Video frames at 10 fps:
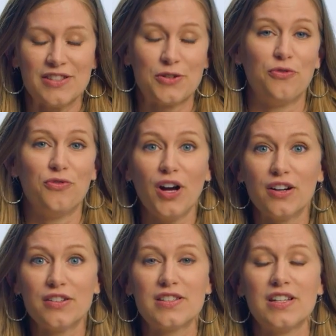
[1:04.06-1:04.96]
So
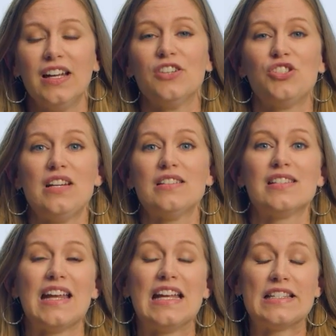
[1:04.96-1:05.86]
first,
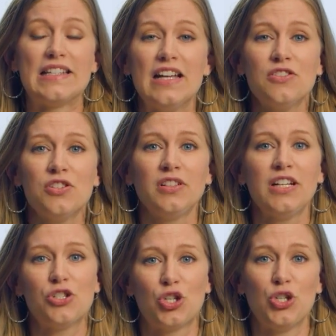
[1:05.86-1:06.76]
Jesus
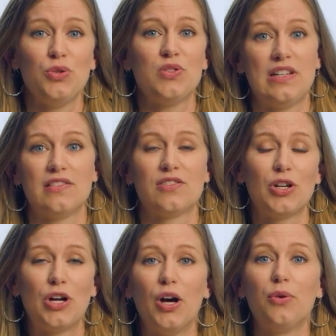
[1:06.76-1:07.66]
intentionally chooses
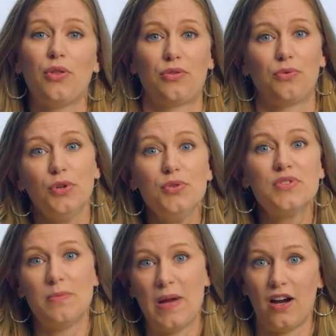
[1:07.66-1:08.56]
to go through
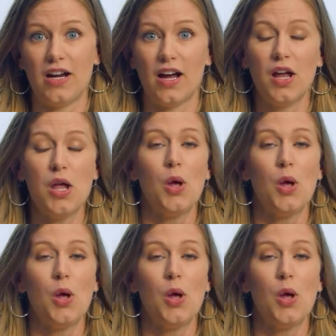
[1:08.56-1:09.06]
Samaria,